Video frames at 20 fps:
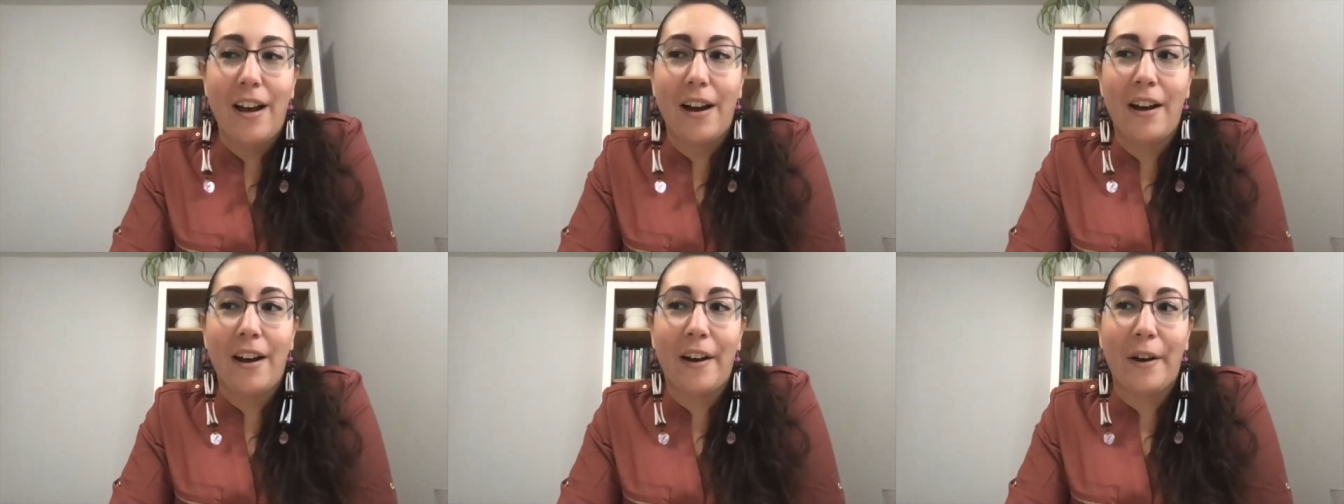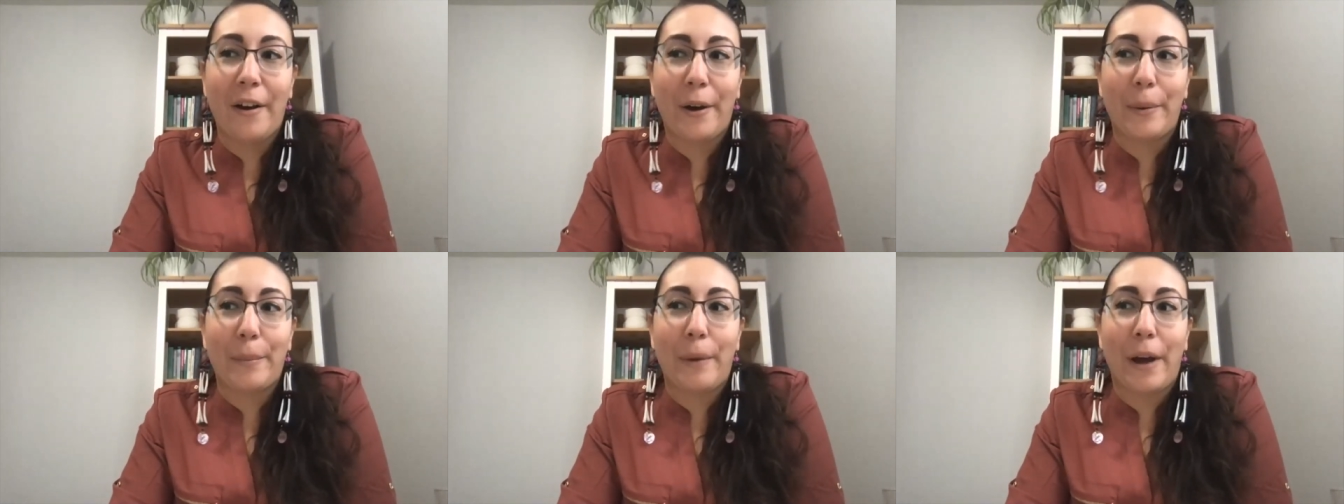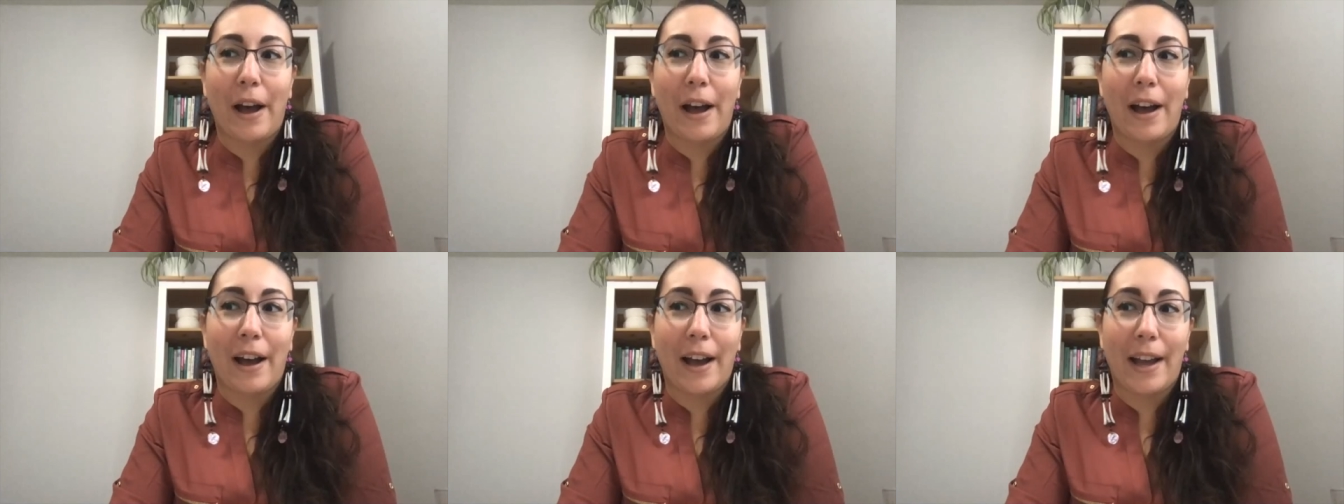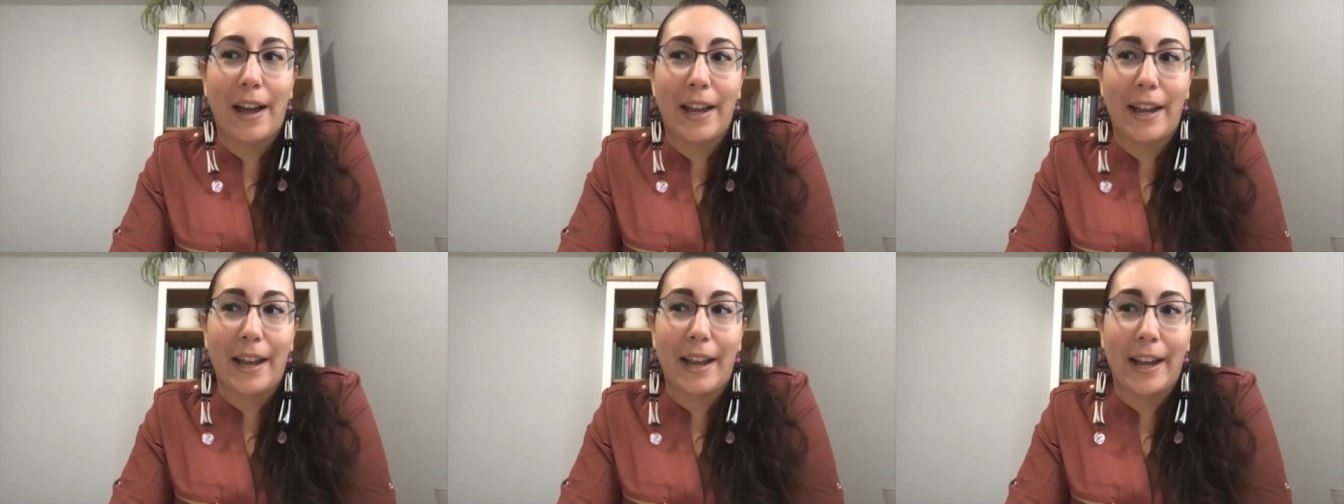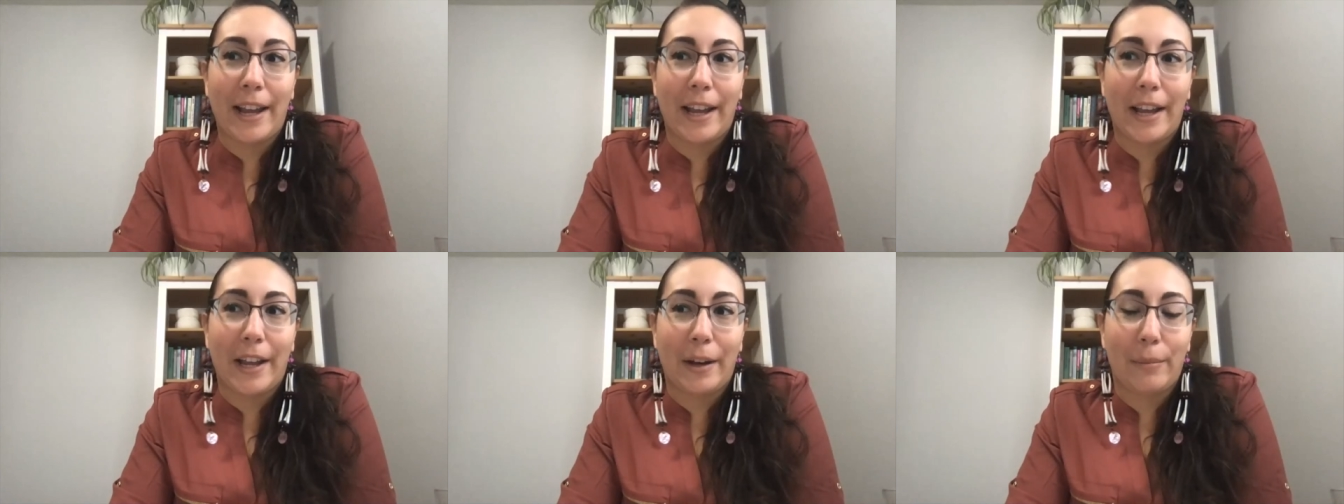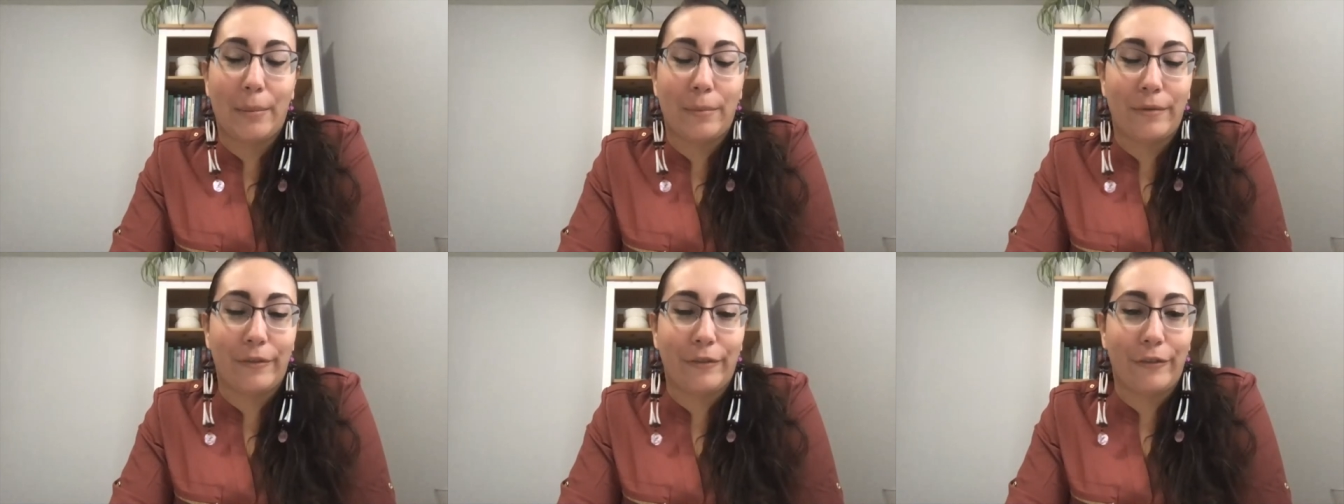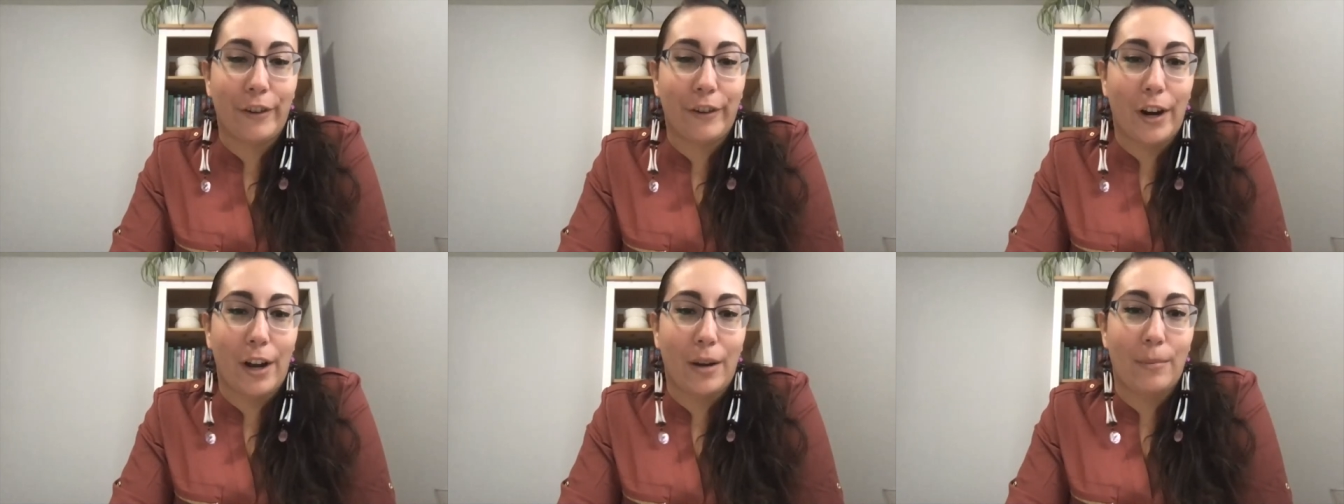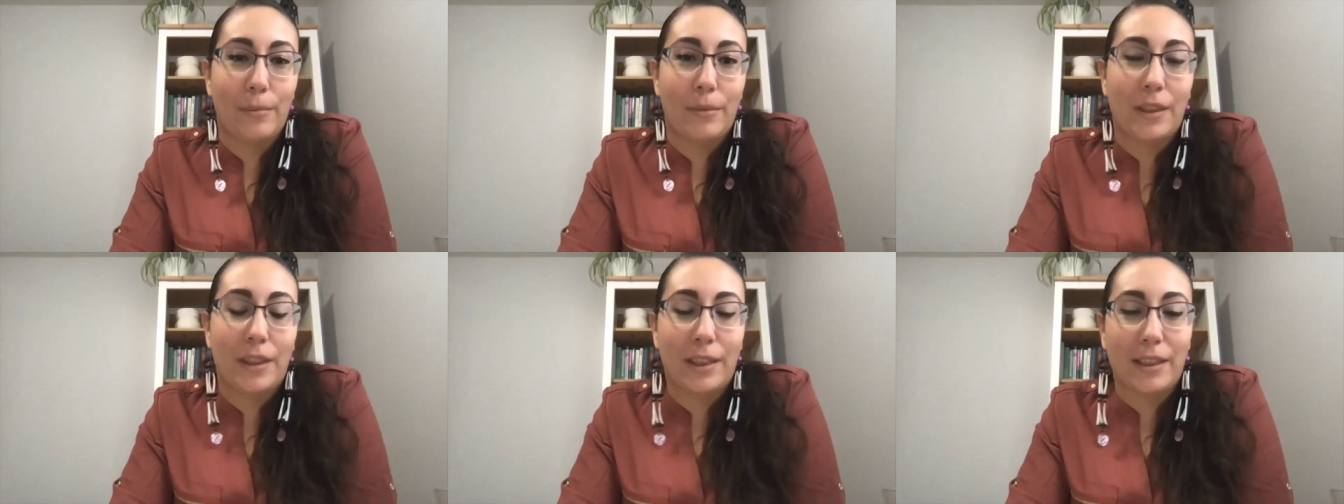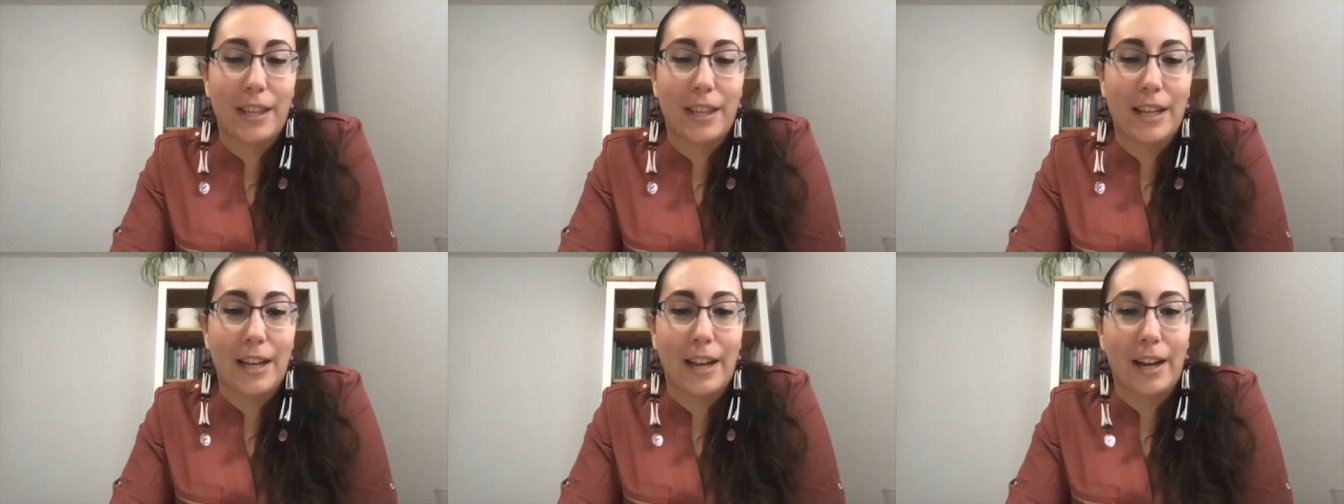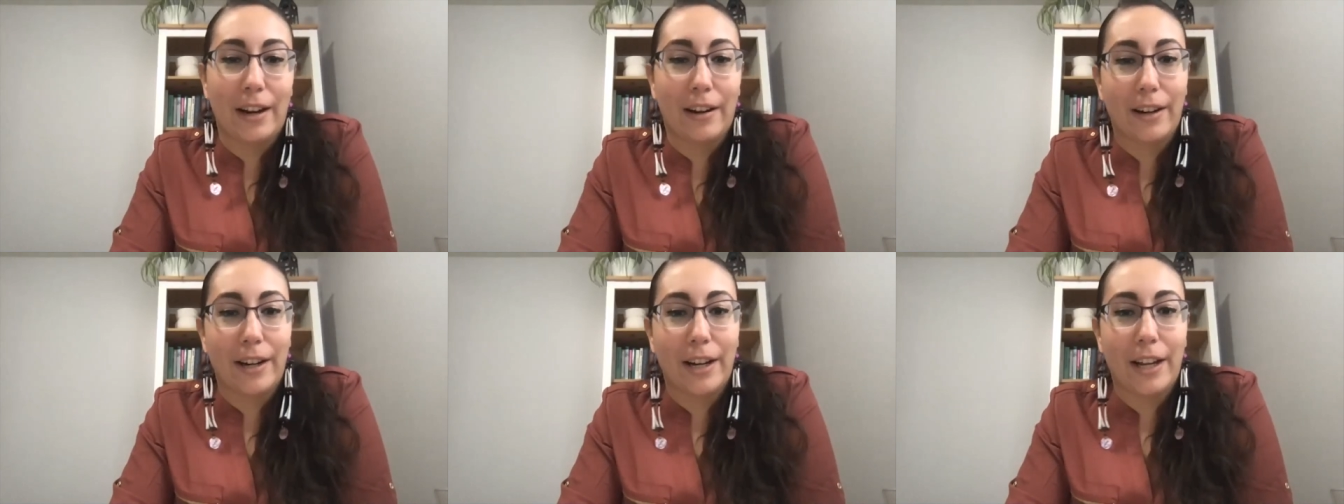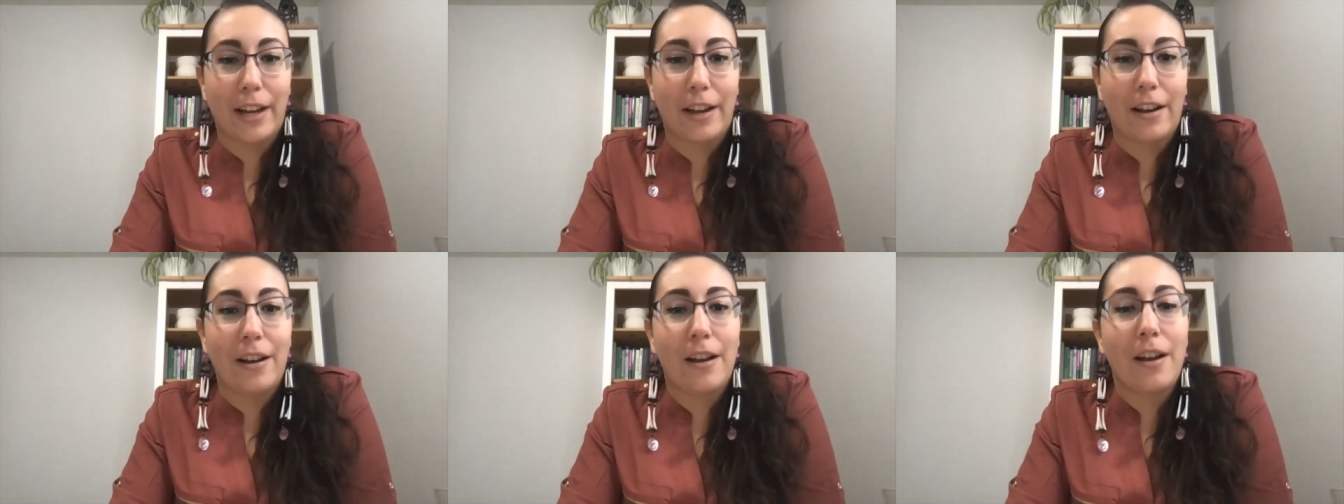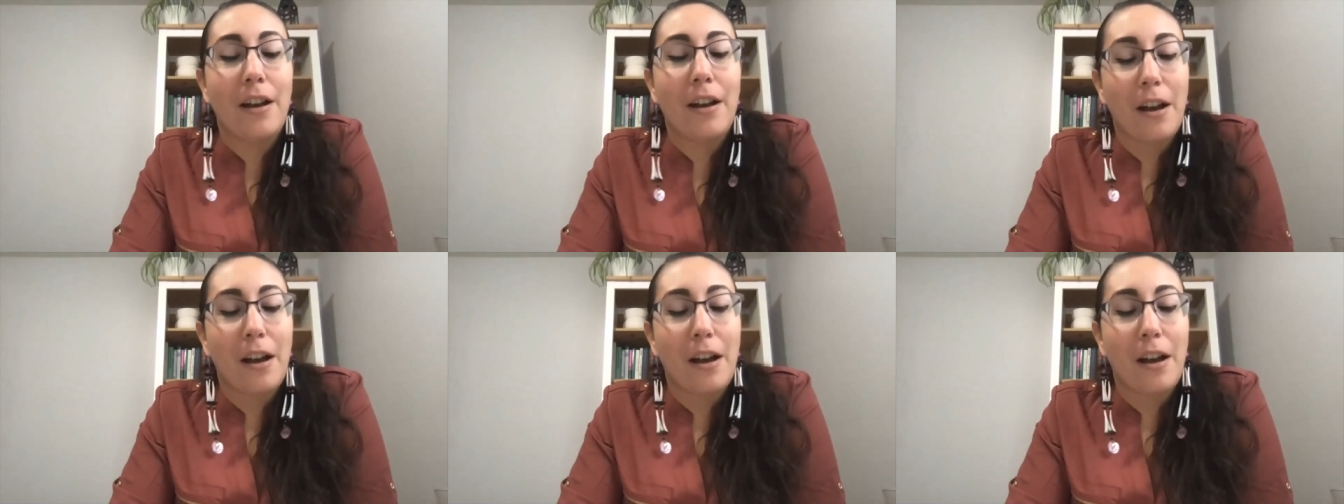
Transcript: Um, I am from the area